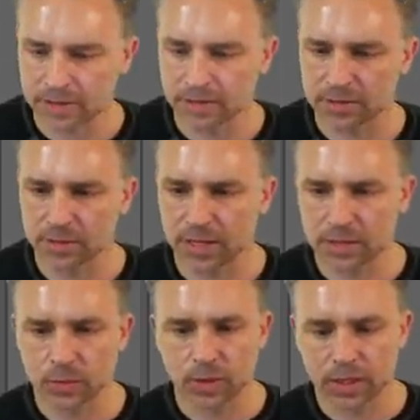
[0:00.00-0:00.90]
So that's
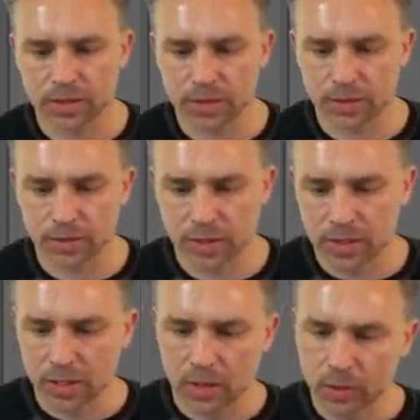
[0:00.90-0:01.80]
what we're gonna do.
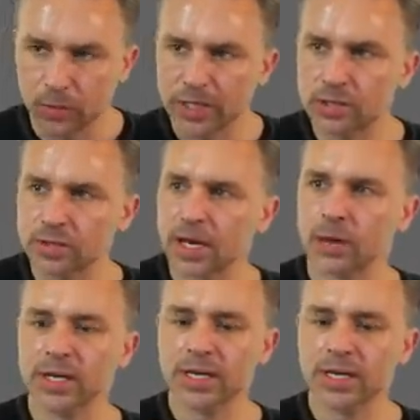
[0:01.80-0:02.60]
When we do that, we need